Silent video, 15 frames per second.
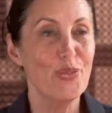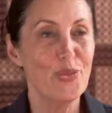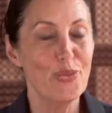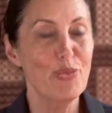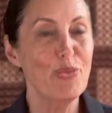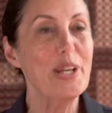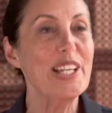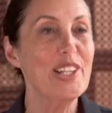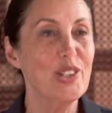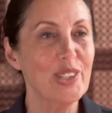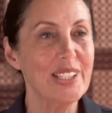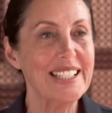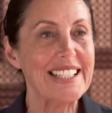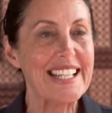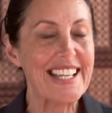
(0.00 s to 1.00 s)
When you look
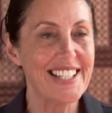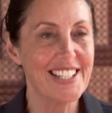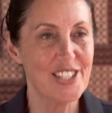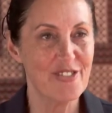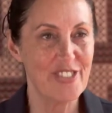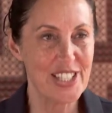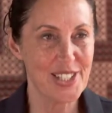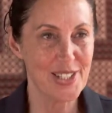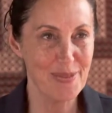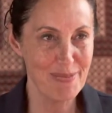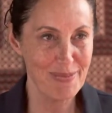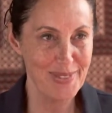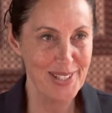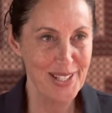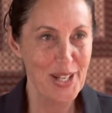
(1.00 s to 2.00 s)
at activism,
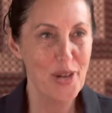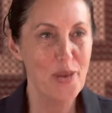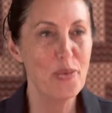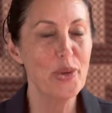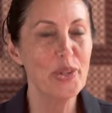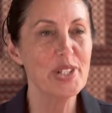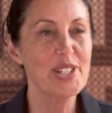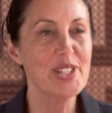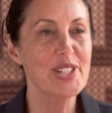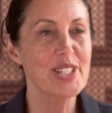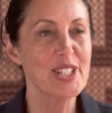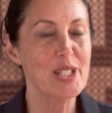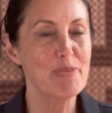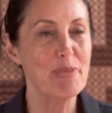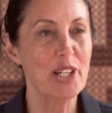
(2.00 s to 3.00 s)
what is the
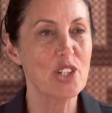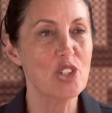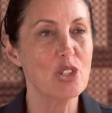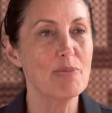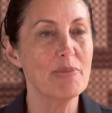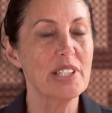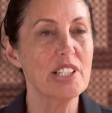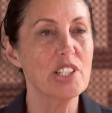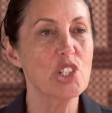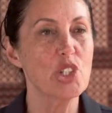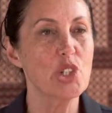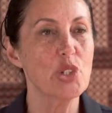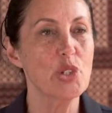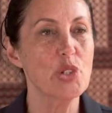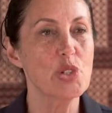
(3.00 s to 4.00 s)
spectrum in
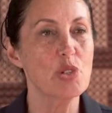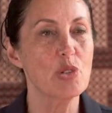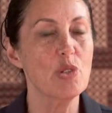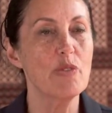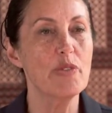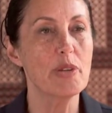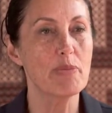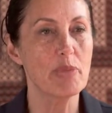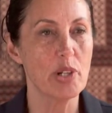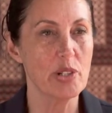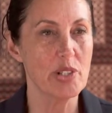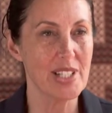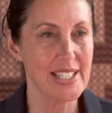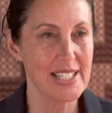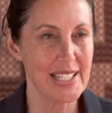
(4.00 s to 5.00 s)
terms of the
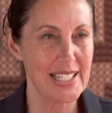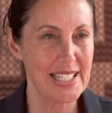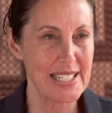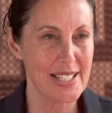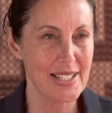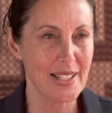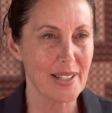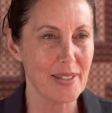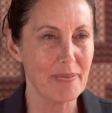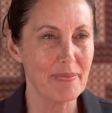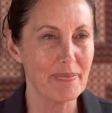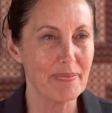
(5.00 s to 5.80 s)
protest landscape?